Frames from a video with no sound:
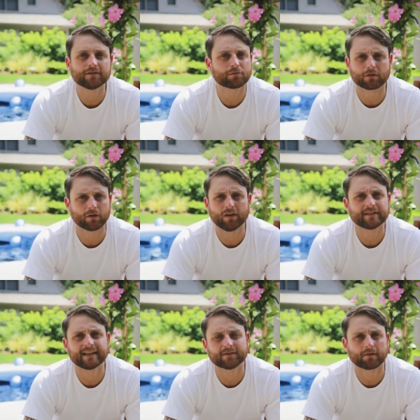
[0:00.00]
Integral.
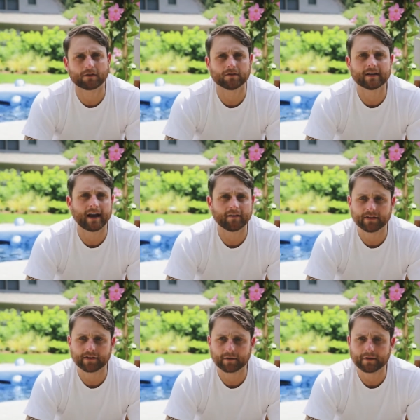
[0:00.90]
It's integral to
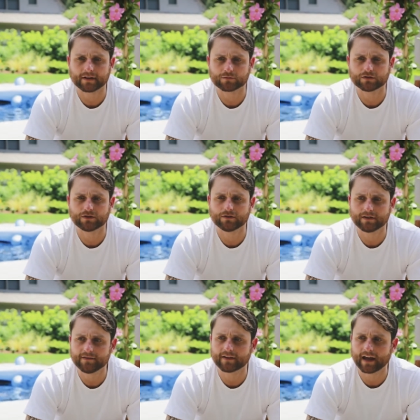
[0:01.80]
everything because once you
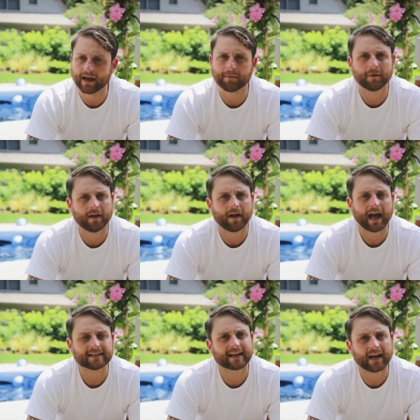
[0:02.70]
leave camp
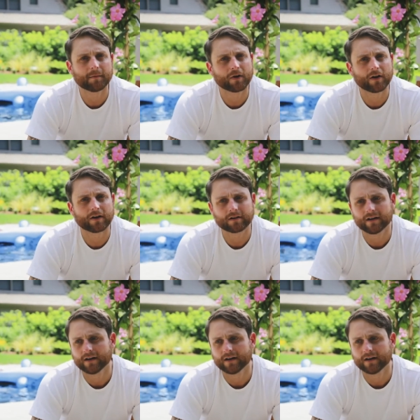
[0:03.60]
as a camper,